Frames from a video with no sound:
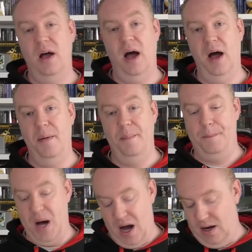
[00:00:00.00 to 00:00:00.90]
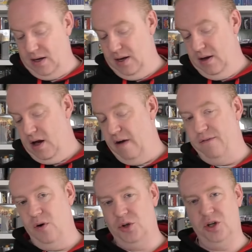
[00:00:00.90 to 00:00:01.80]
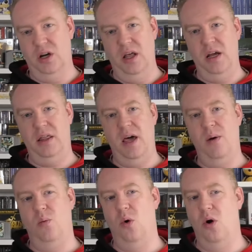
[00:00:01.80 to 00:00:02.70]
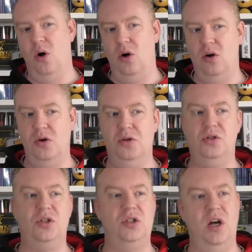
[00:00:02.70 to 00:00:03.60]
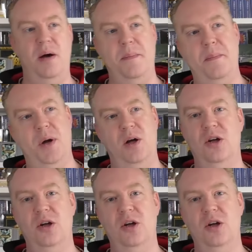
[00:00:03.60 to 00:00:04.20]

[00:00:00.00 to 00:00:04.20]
But unfortunately there was some